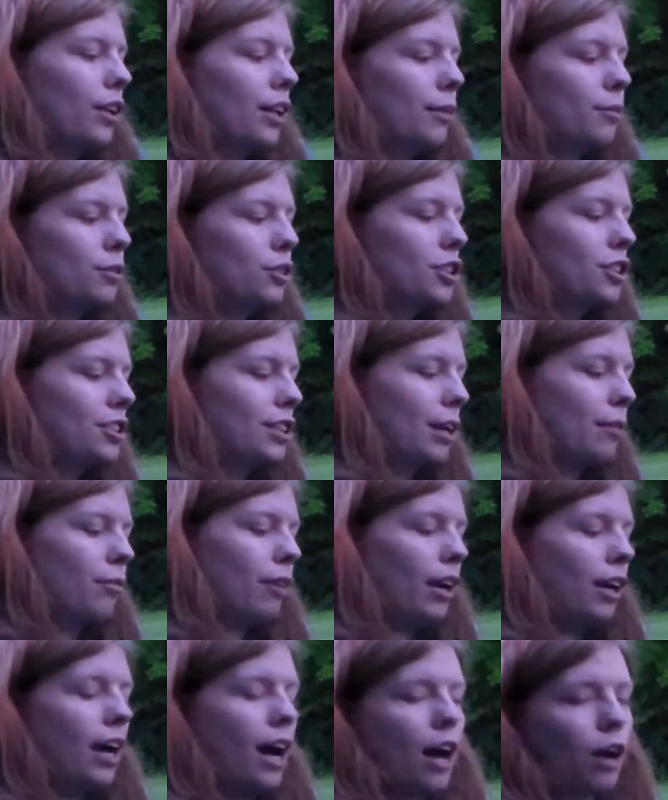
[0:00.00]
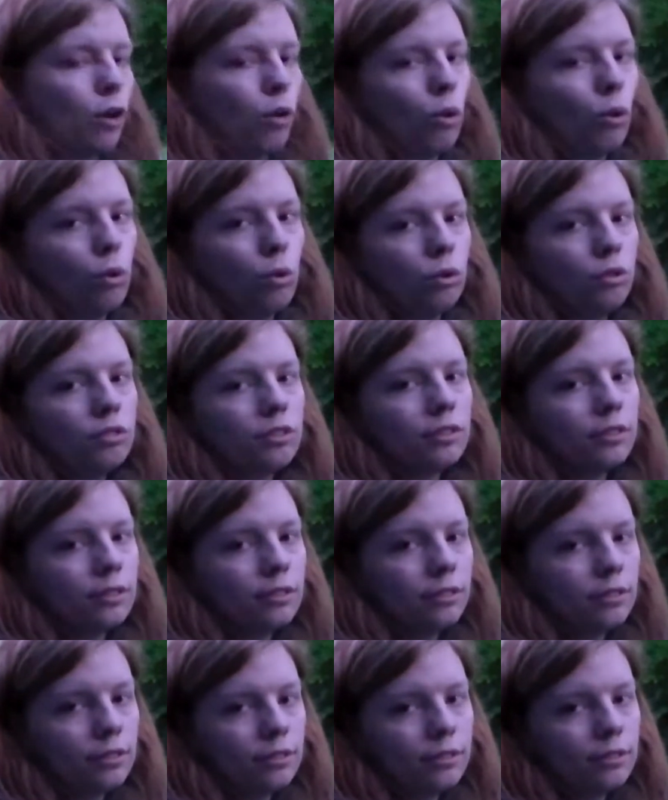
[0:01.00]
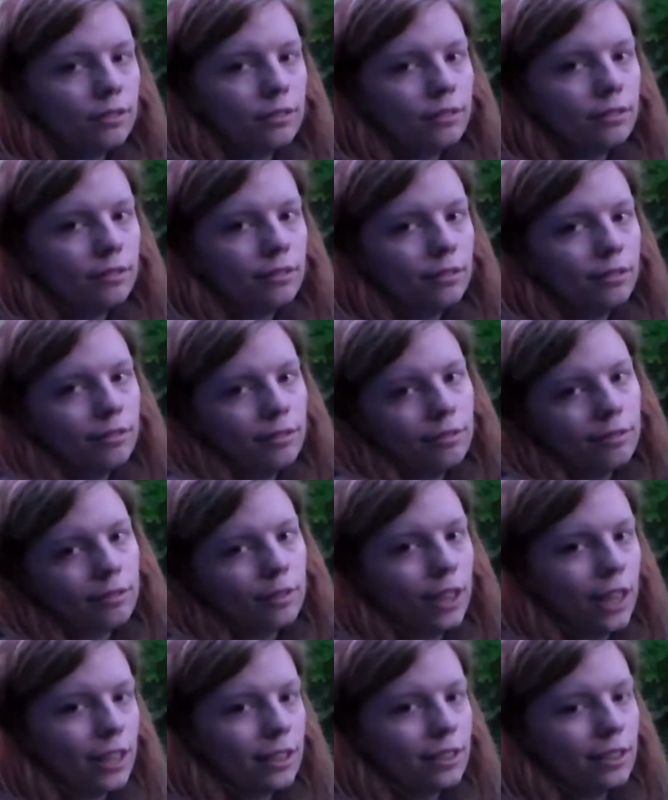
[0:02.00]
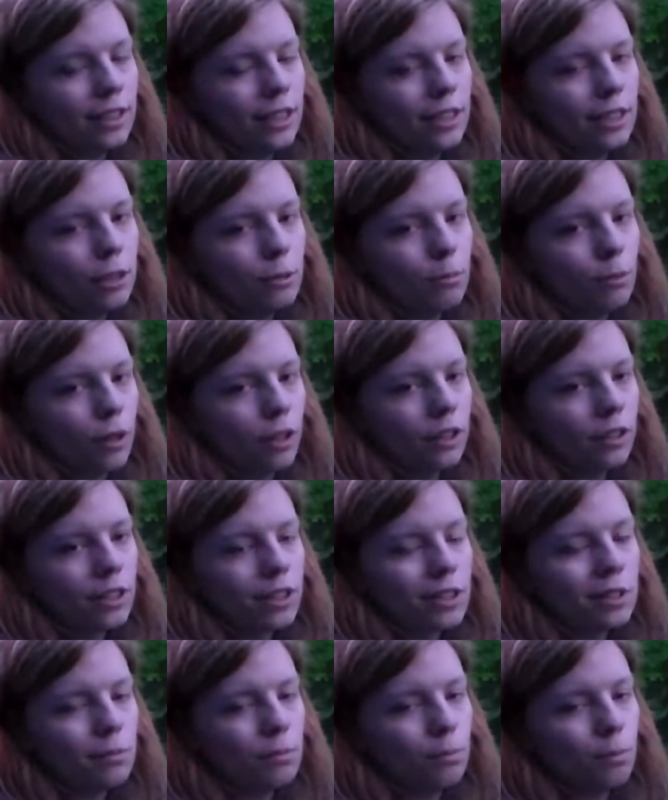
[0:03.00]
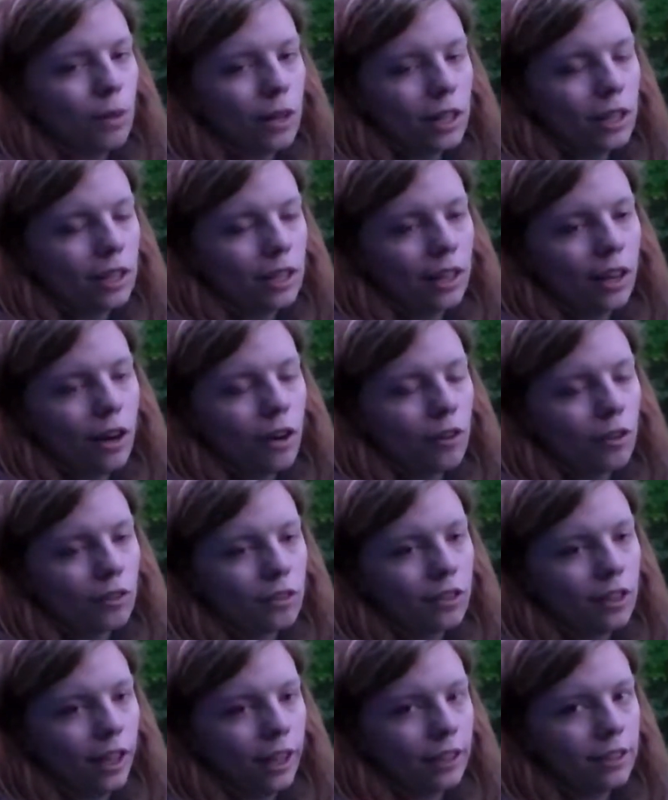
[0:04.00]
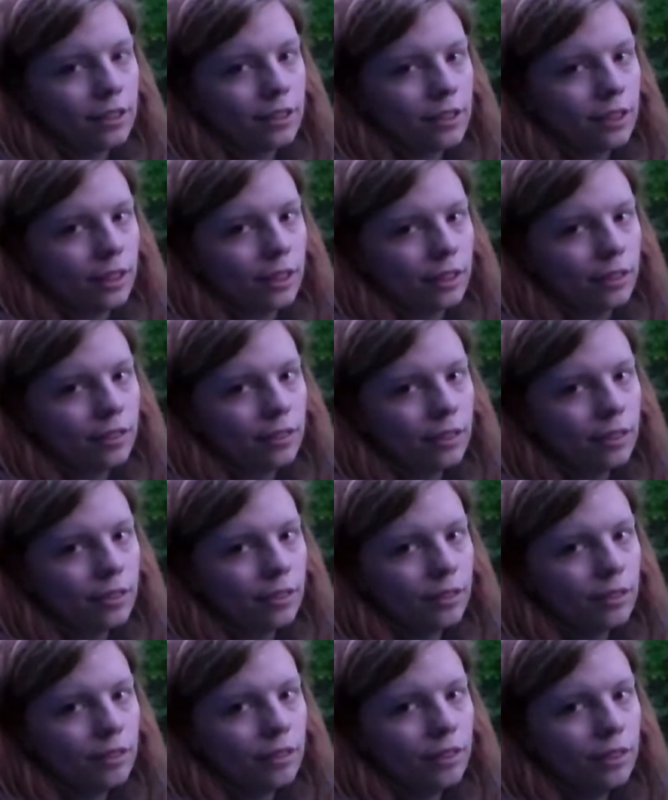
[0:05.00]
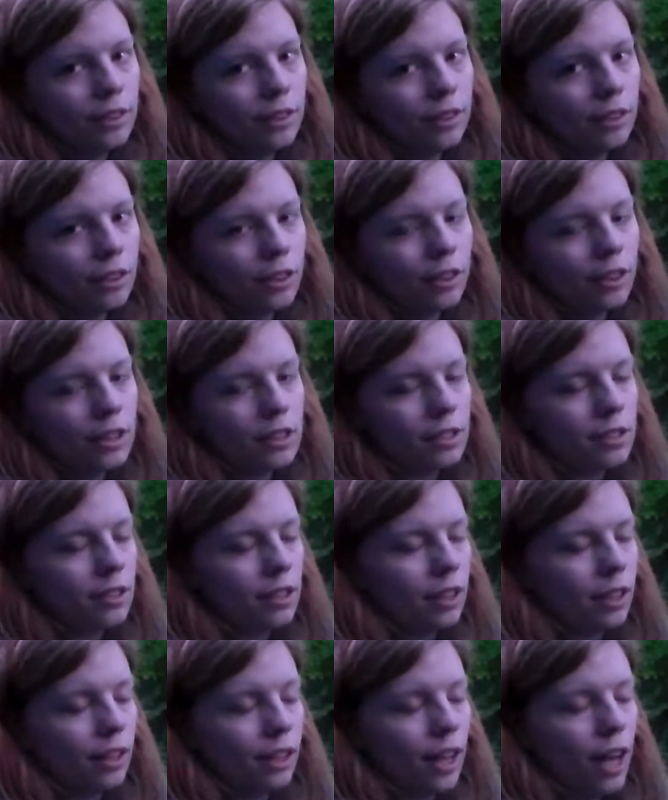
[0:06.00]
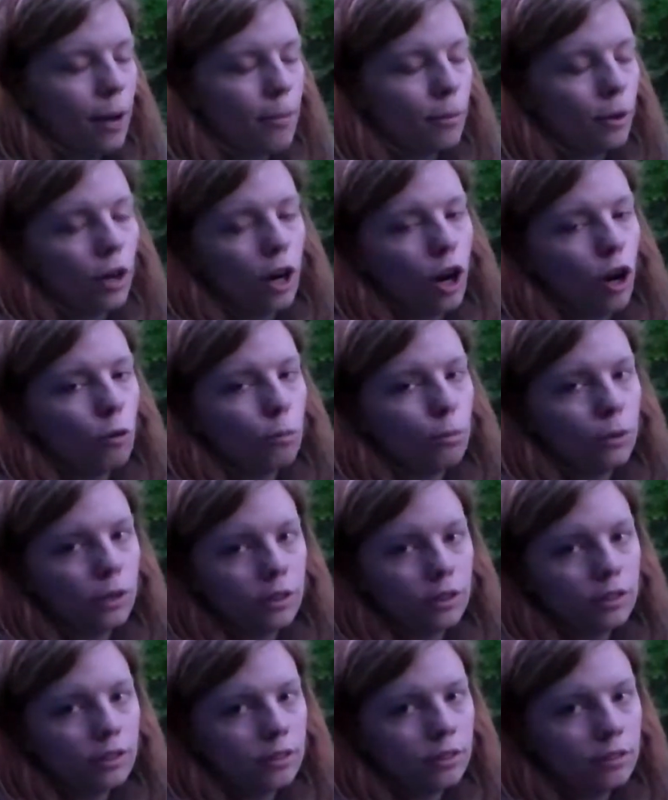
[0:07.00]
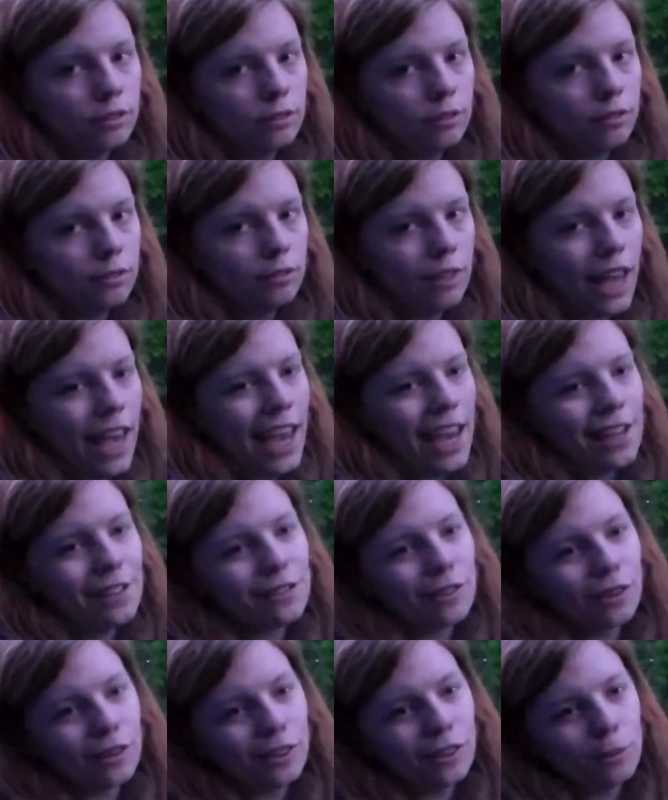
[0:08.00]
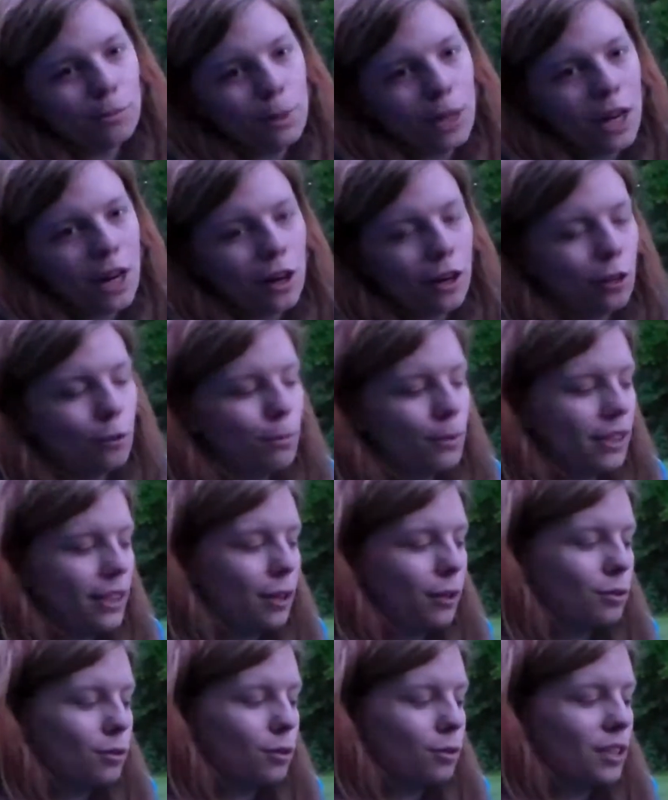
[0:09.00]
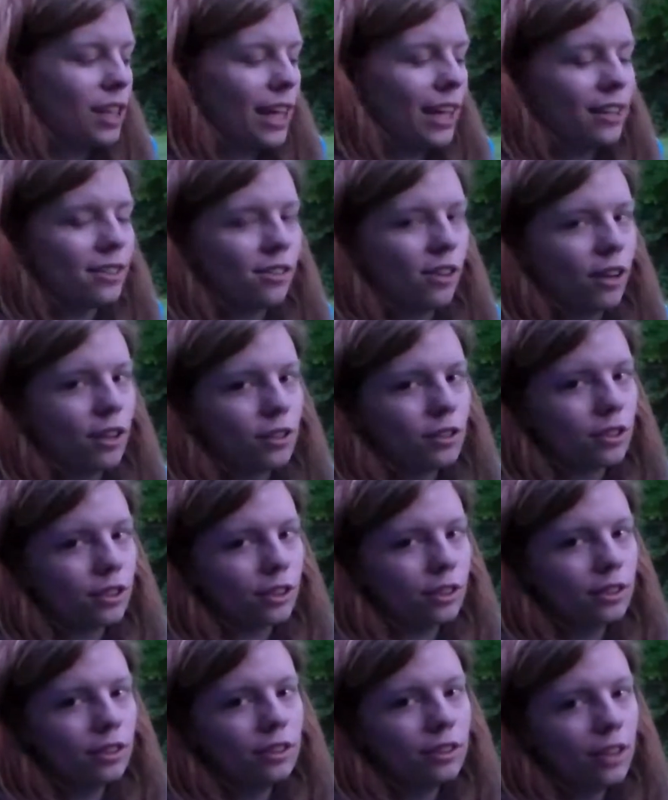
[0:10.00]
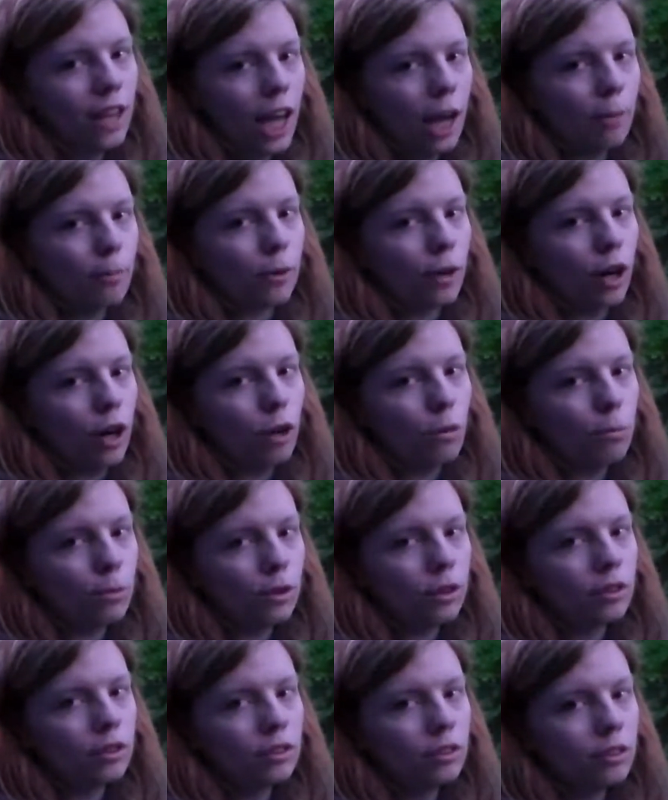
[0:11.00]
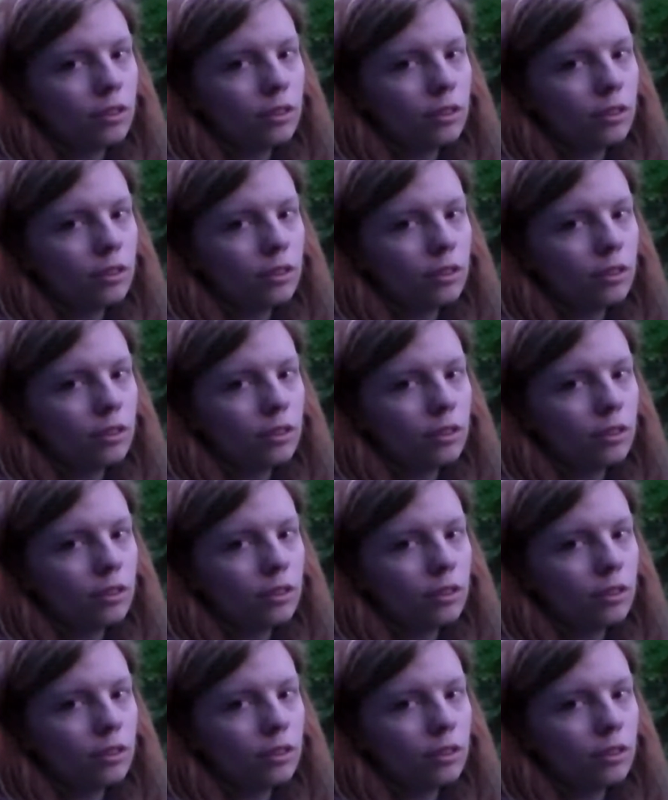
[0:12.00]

Like we just set right on hot coals. That's the easy part. This is one of the harder things. Is the hamburger helper. Eggs are a little bit harder, but those will take as long as a hamburger helper.